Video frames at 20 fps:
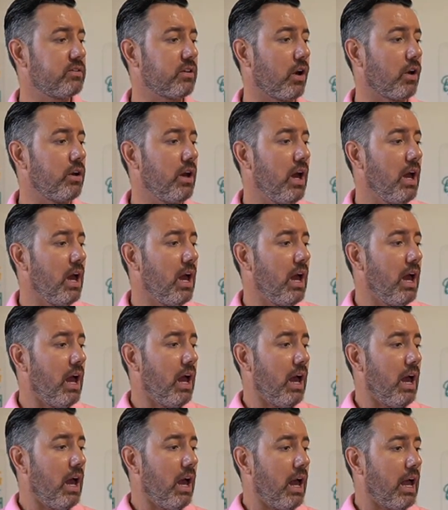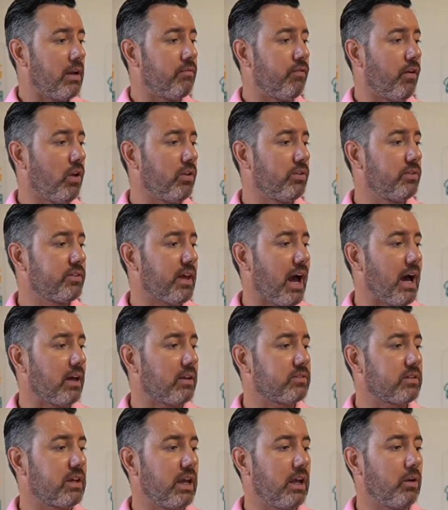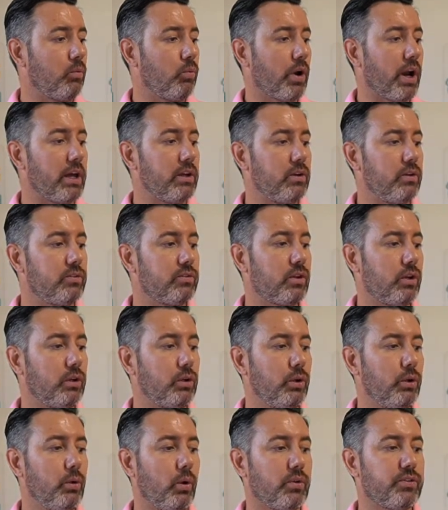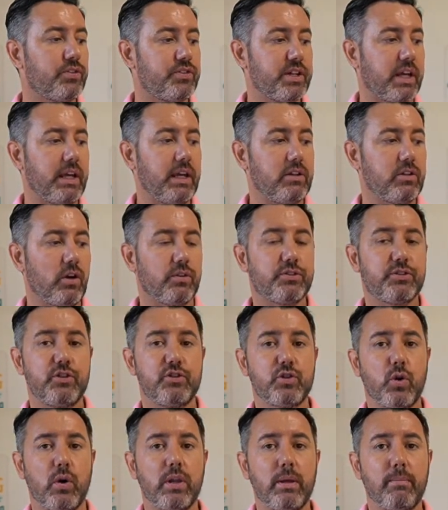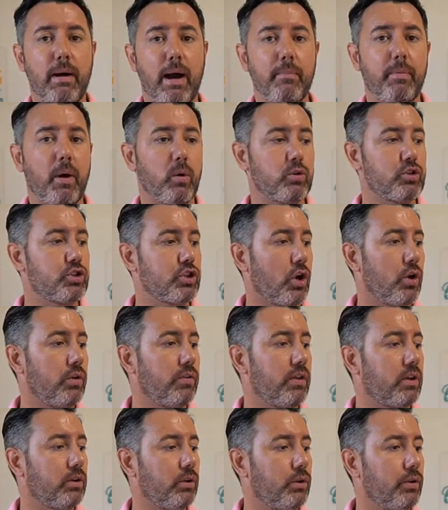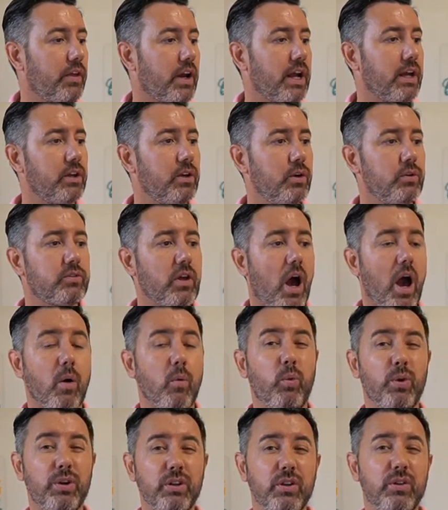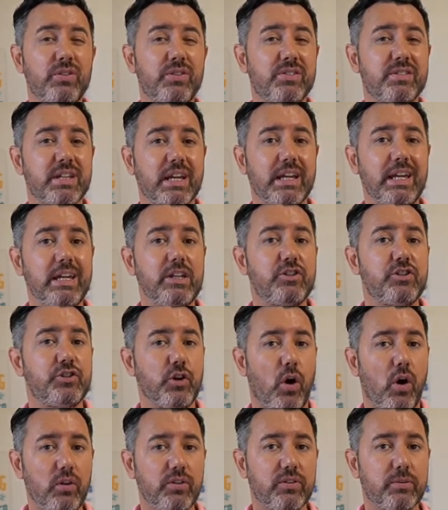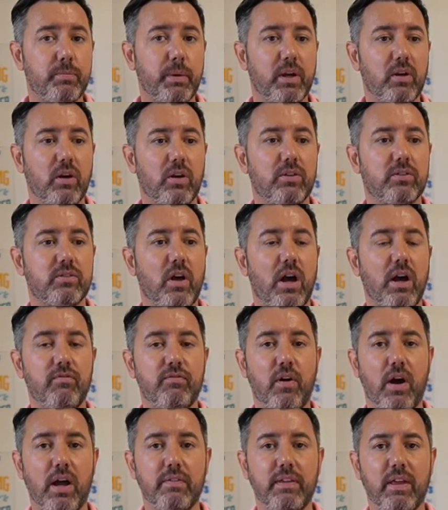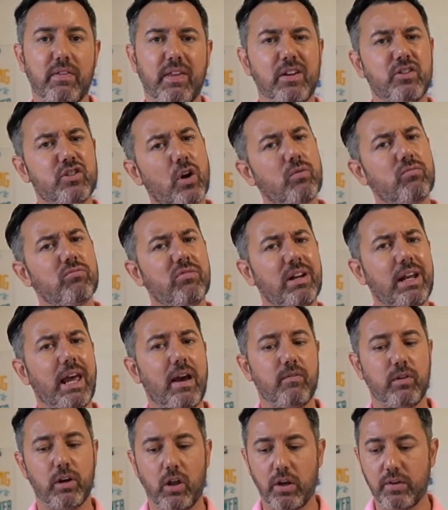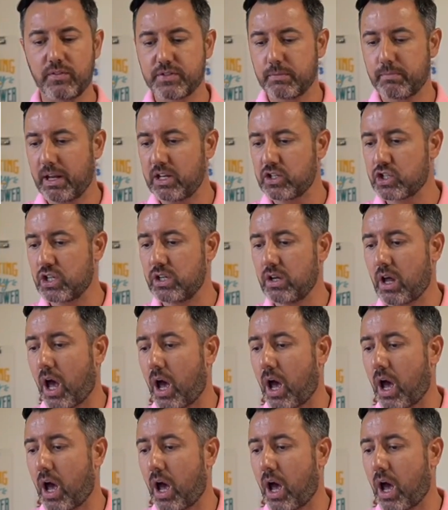So Yvonne's asking, would I use glue or sticky dots to join them up? I'll show you the glue that I use. I wouldn't use sticky dots because I find that they don't really have a lot of dimension.